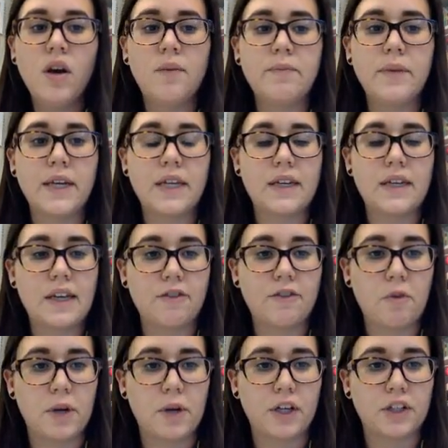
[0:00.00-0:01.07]
many Native
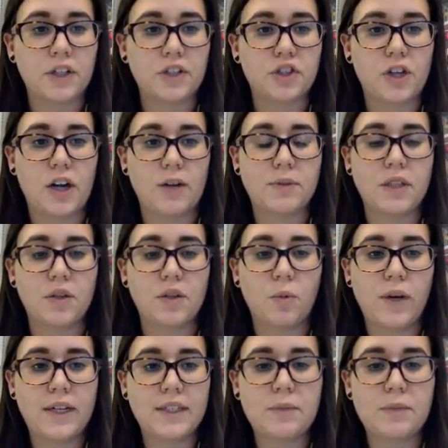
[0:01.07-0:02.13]
American tribes in the
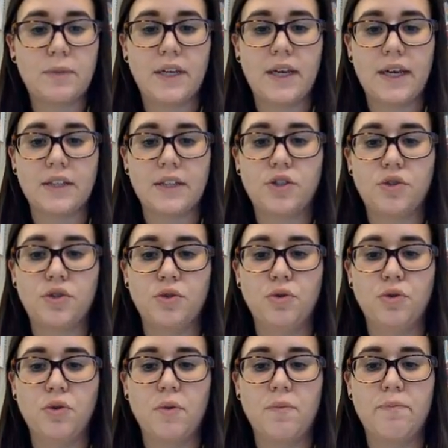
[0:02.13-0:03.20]
West began to